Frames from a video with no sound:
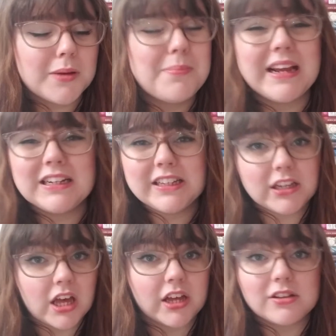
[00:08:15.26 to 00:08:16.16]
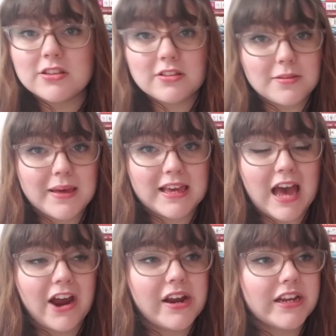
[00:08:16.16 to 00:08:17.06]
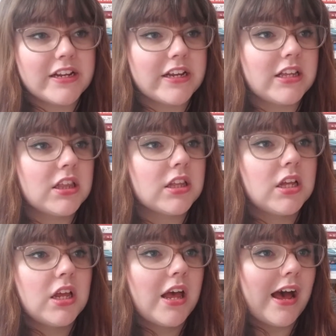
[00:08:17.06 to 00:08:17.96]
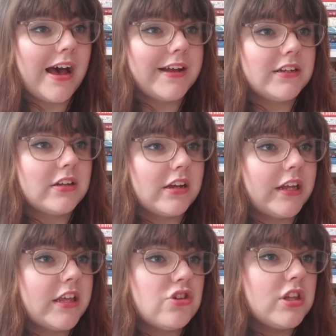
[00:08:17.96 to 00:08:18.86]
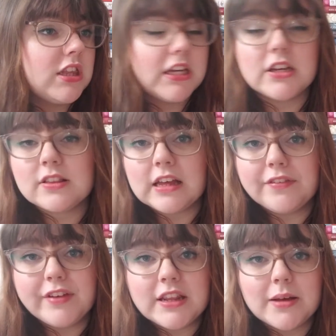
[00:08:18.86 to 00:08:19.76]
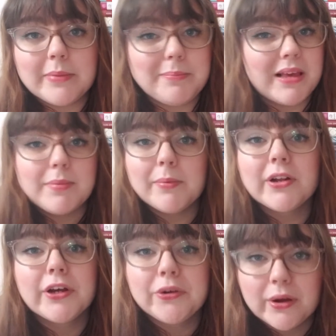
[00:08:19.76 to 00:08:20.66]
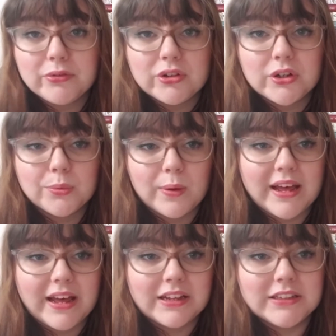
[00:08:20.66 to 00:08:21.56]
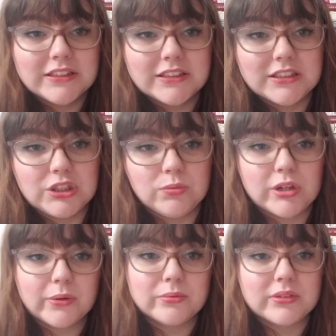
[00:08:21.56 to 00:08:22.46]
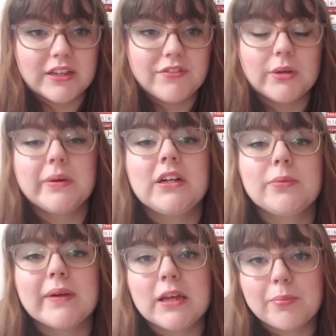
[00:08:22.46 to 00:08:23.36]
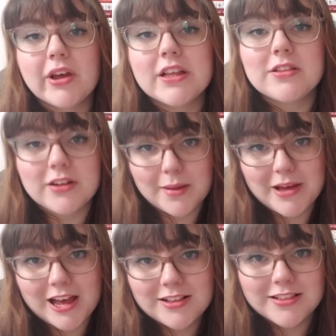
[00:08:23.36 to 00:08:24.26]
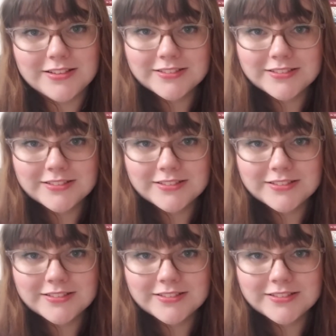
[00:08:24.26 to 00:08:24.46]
mainly girls as the main characters, and I think she'd see herself in them and maybe want her own door where you don't live in a world where your brother's a dumbass.